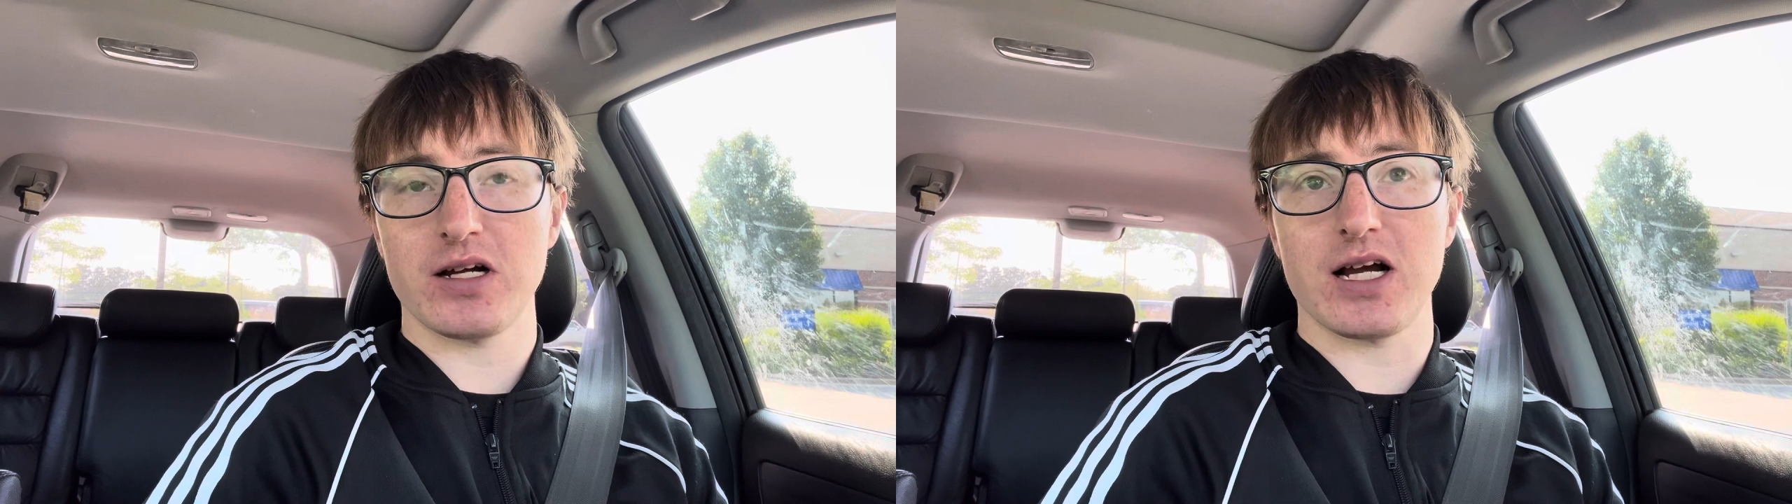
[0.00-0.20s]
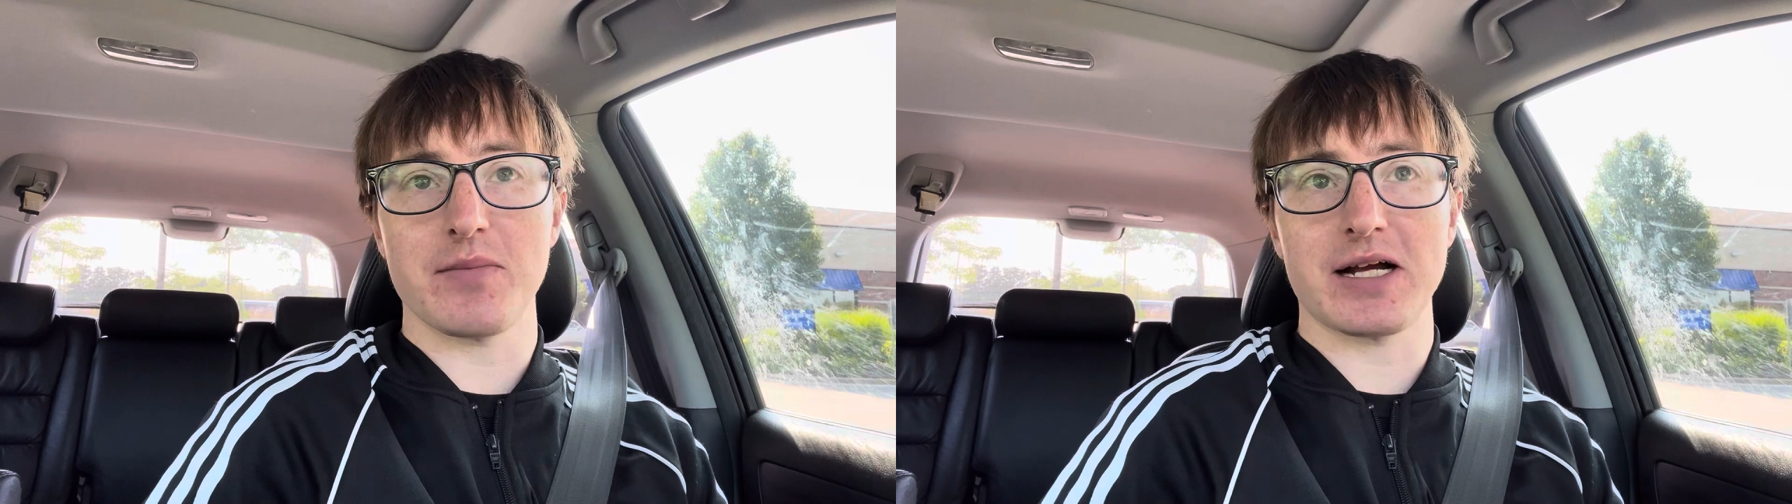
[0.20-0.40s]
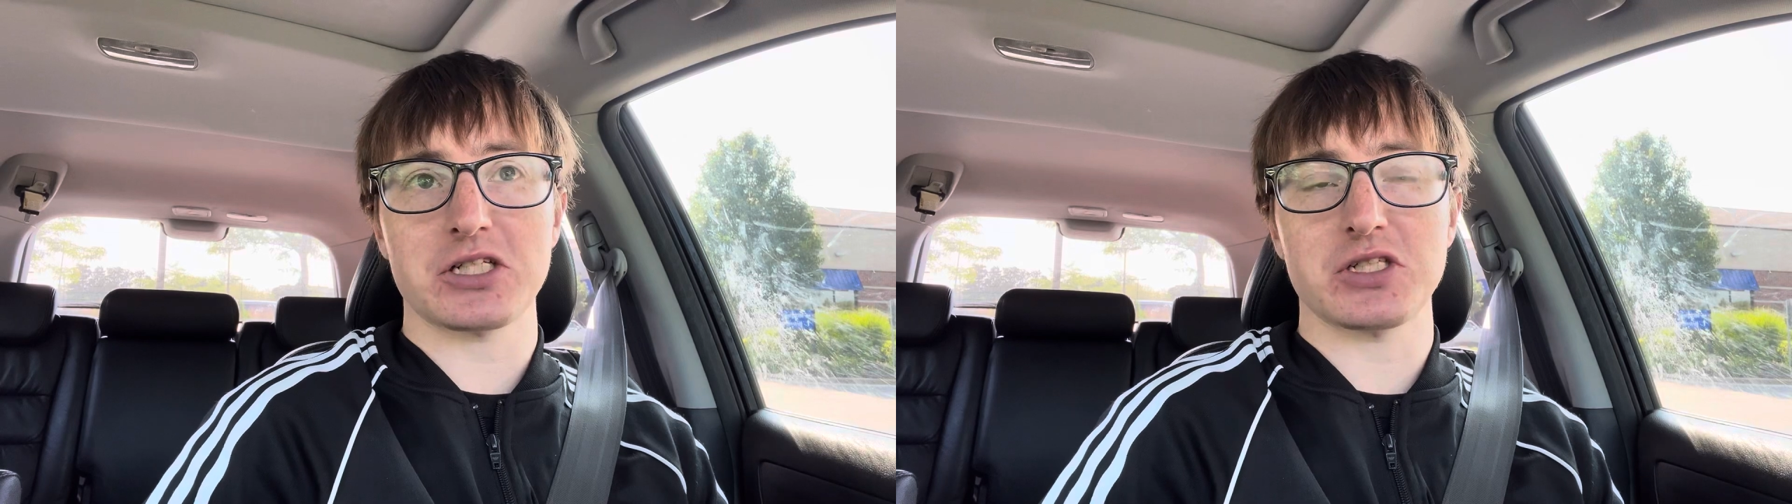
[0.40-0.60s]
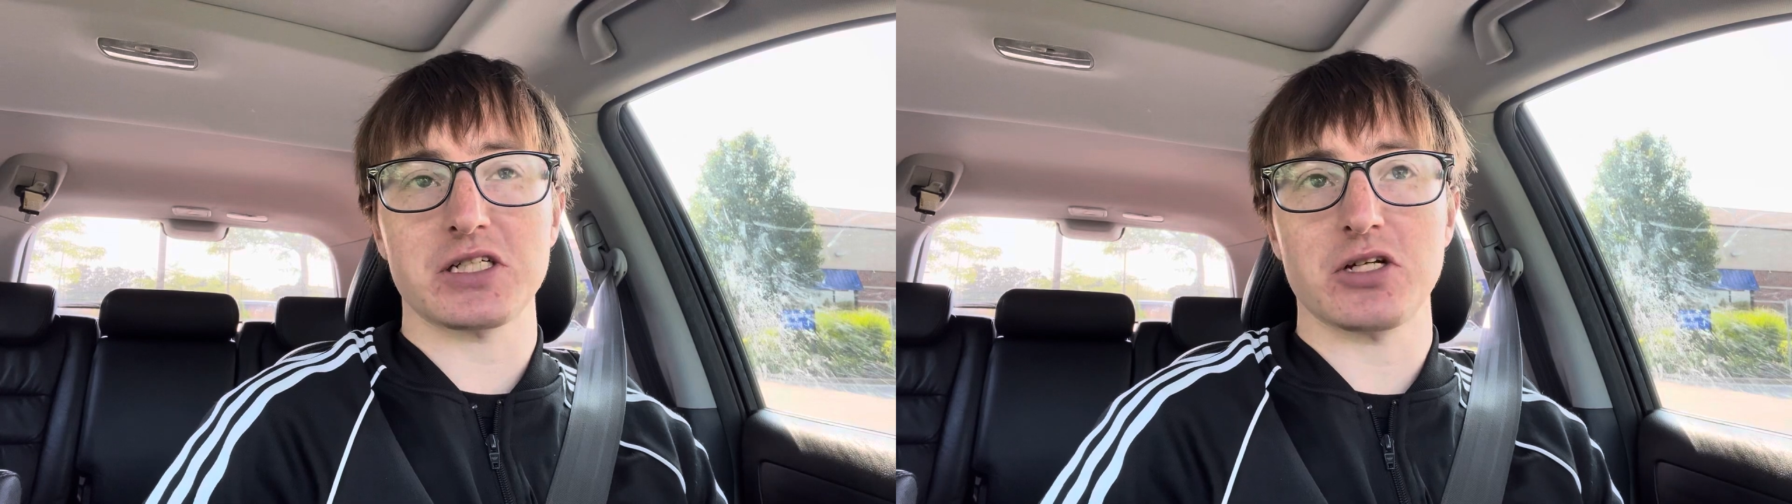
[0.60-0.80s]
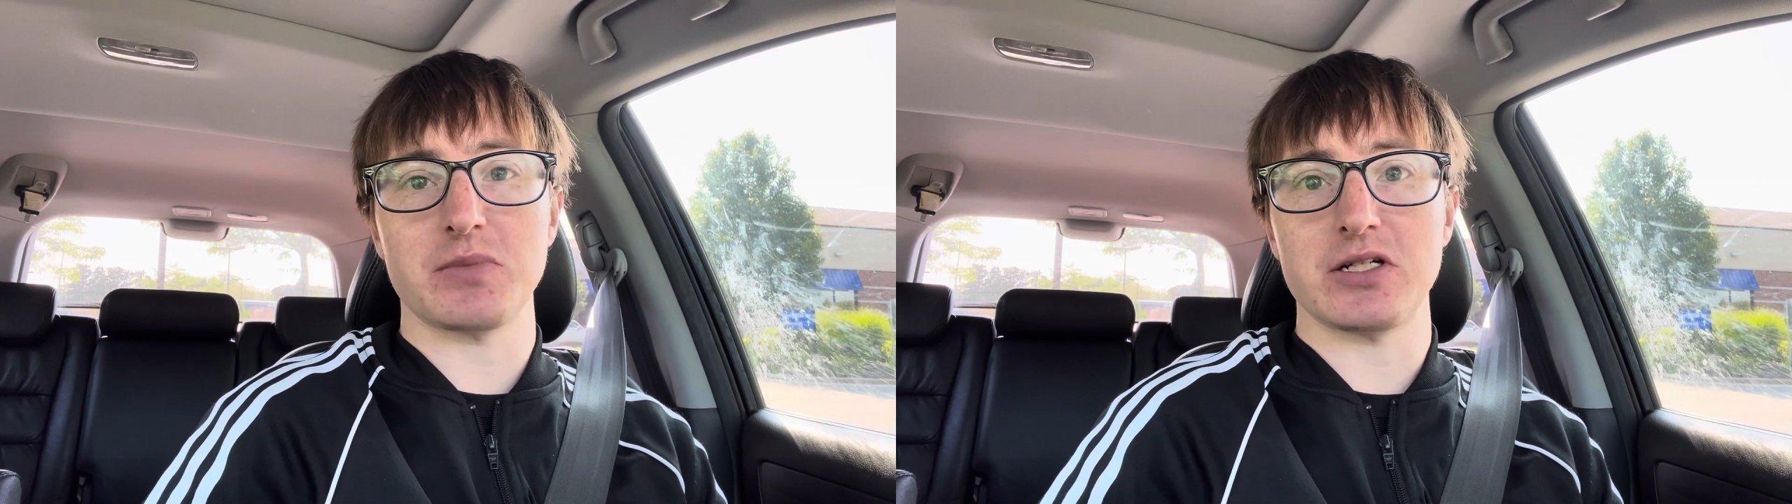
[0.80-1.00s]
I'm actually going
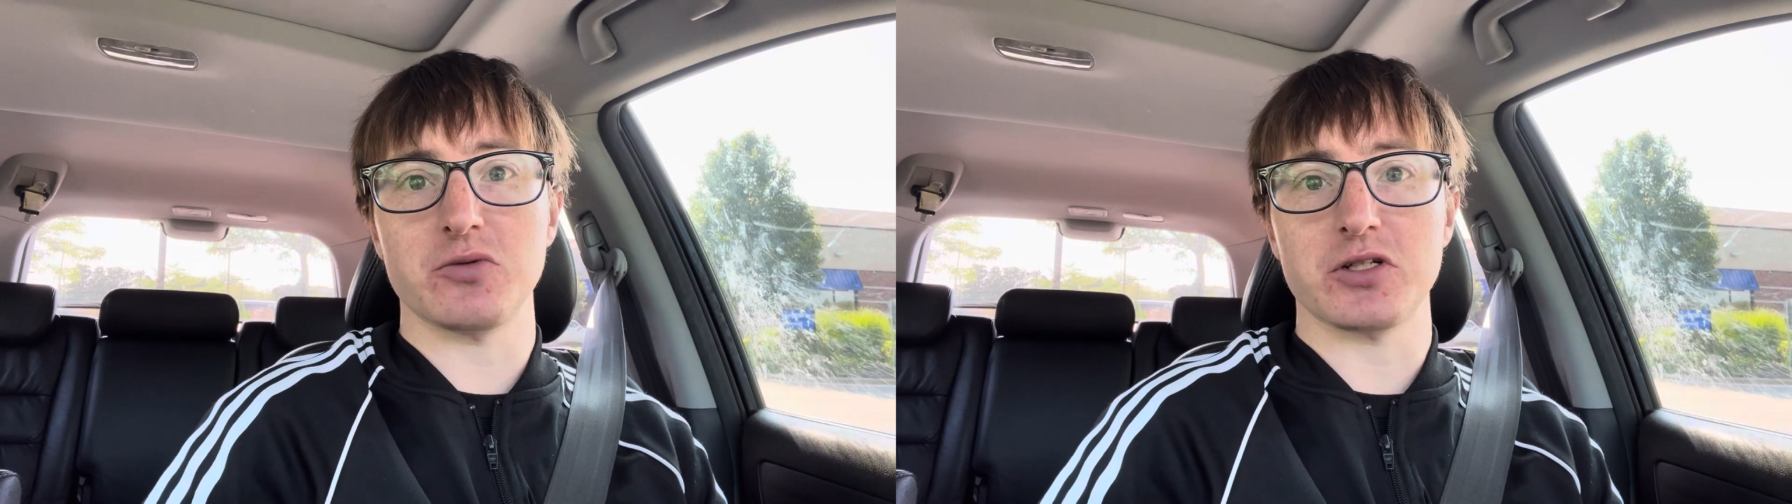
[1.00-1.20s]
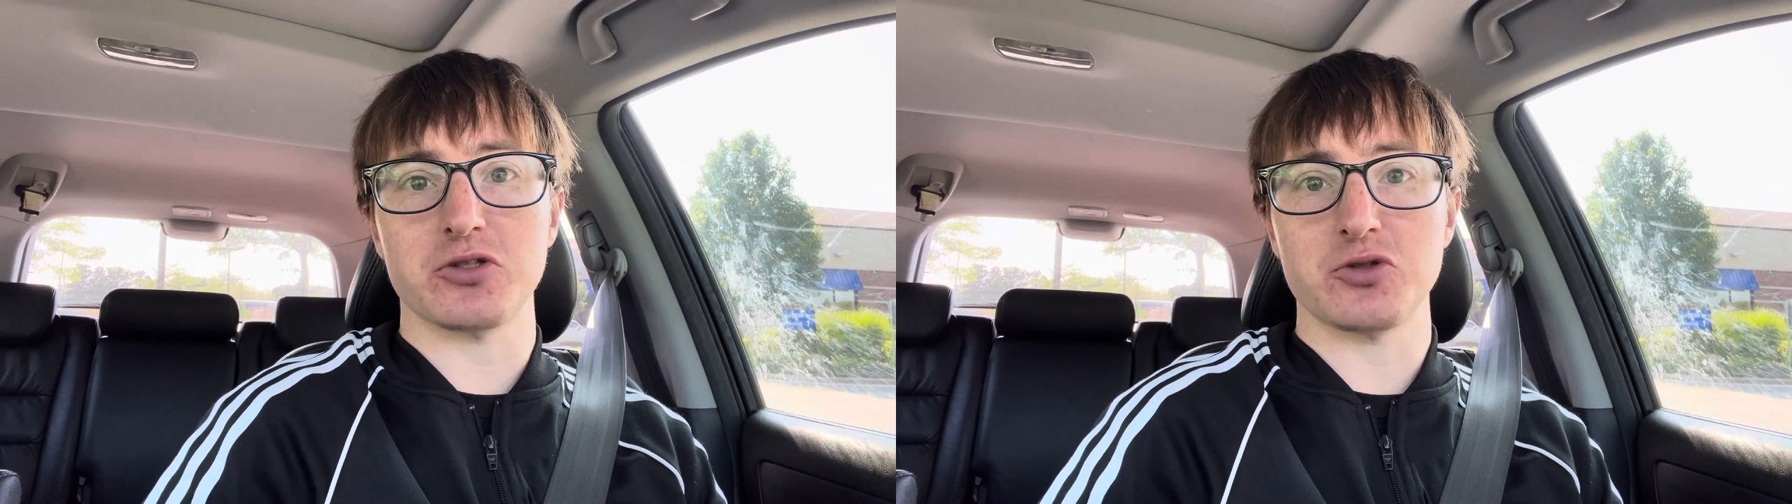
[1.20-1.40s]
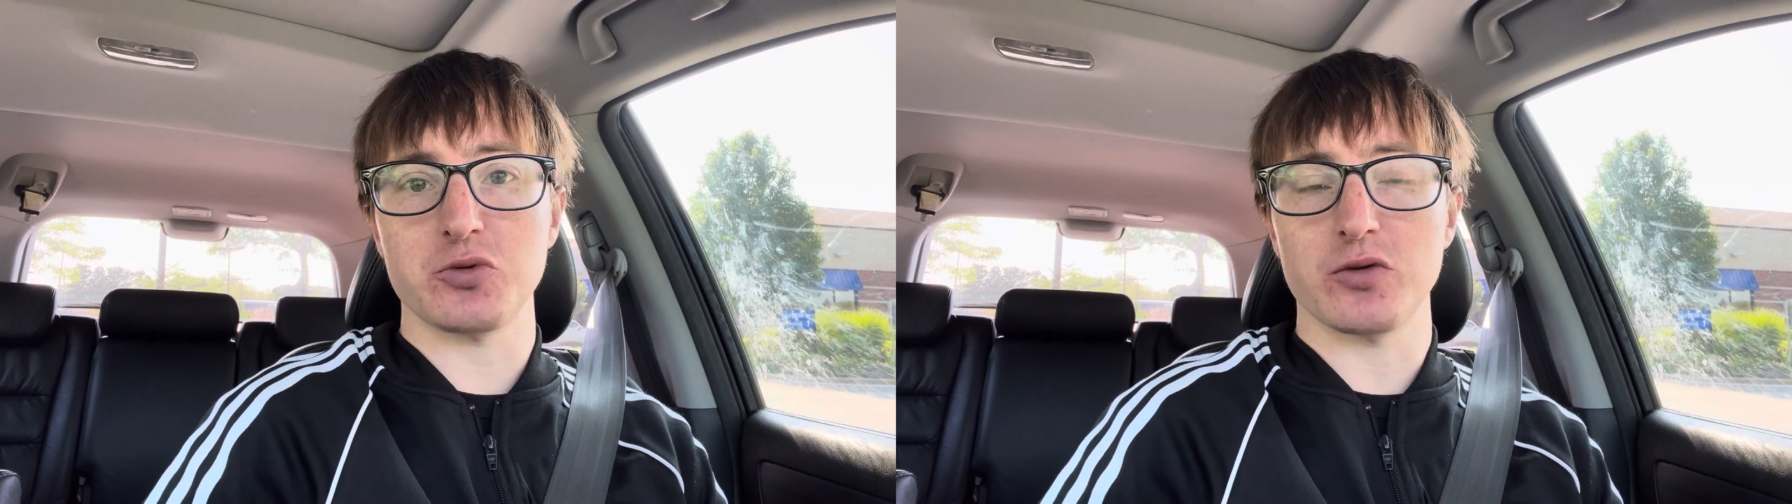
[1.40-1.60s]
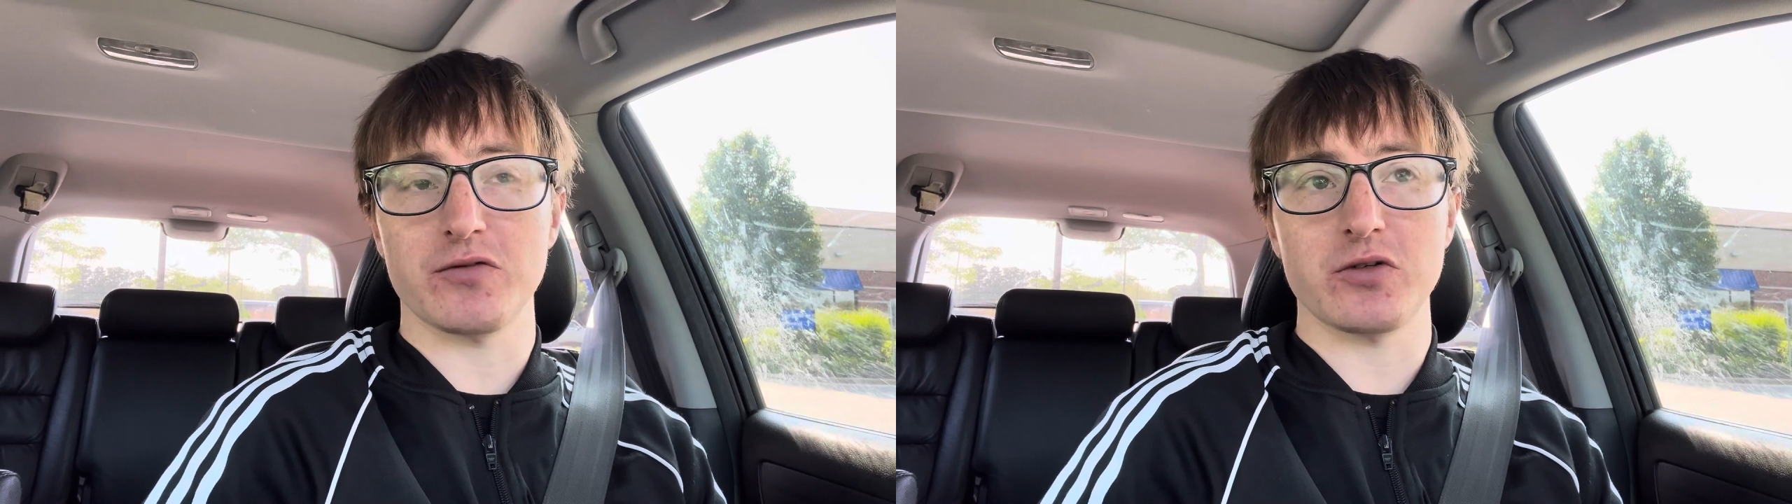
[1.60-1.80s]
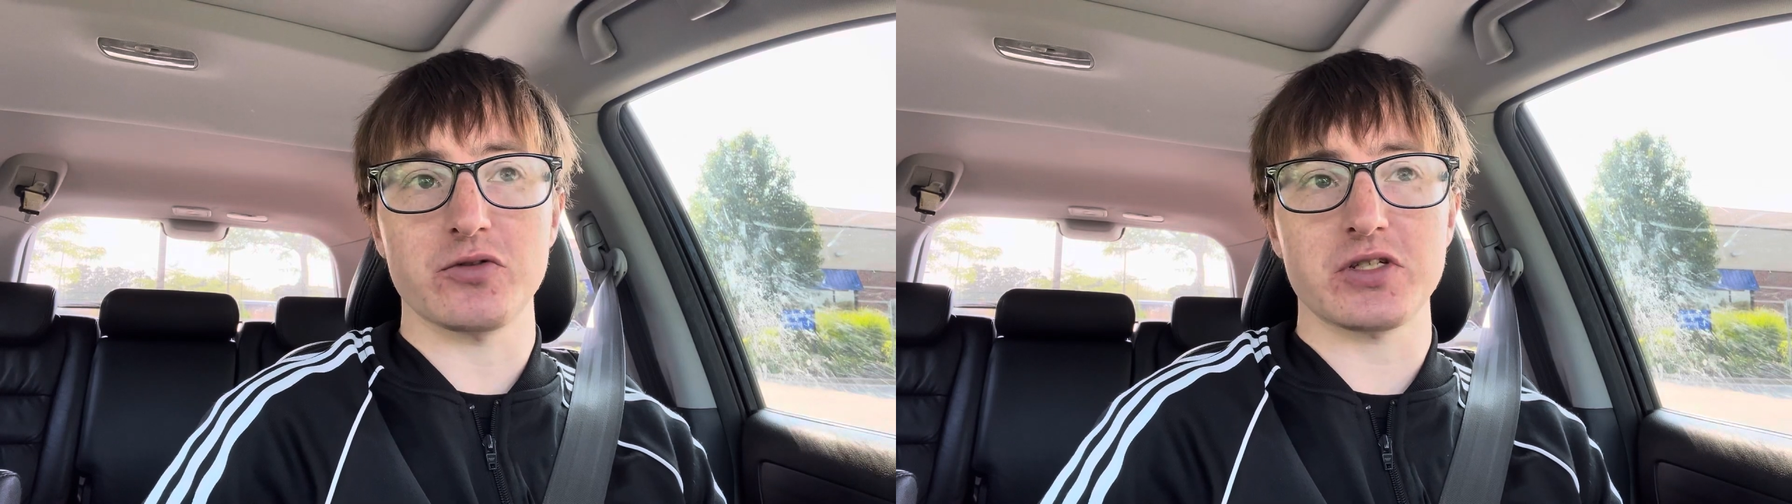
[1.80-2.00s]
to be doing two
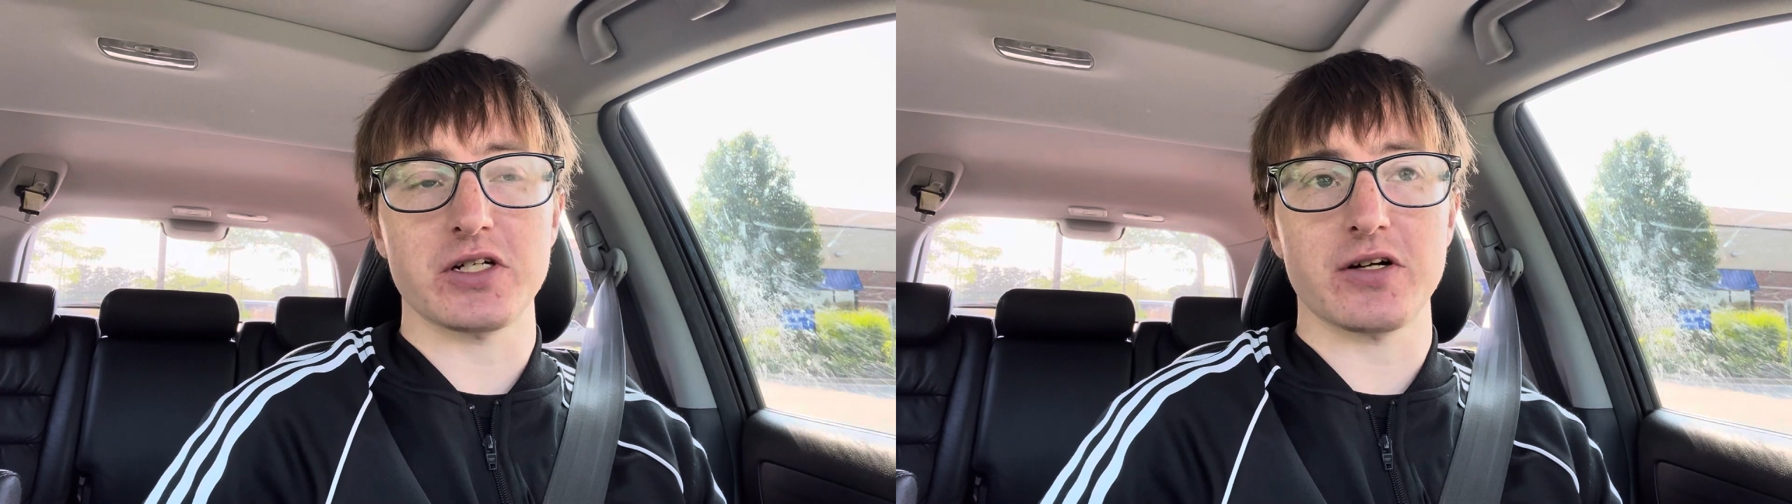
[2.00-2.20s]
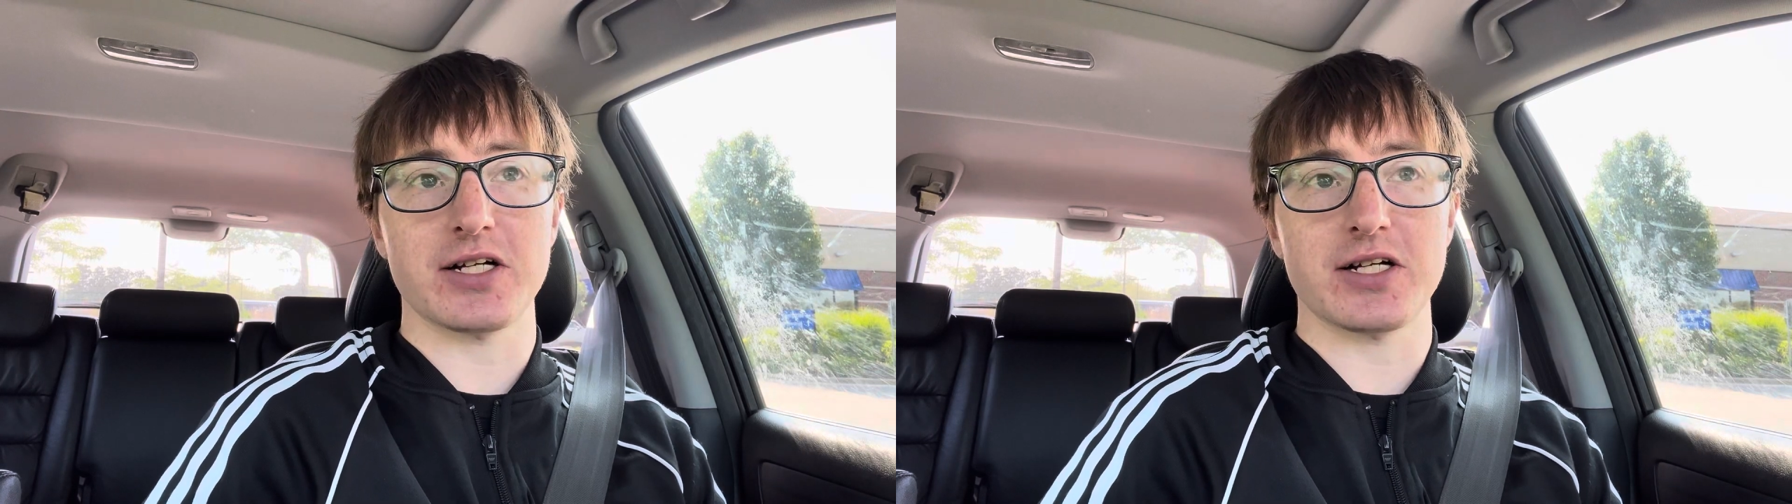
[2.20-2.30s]
reviews here.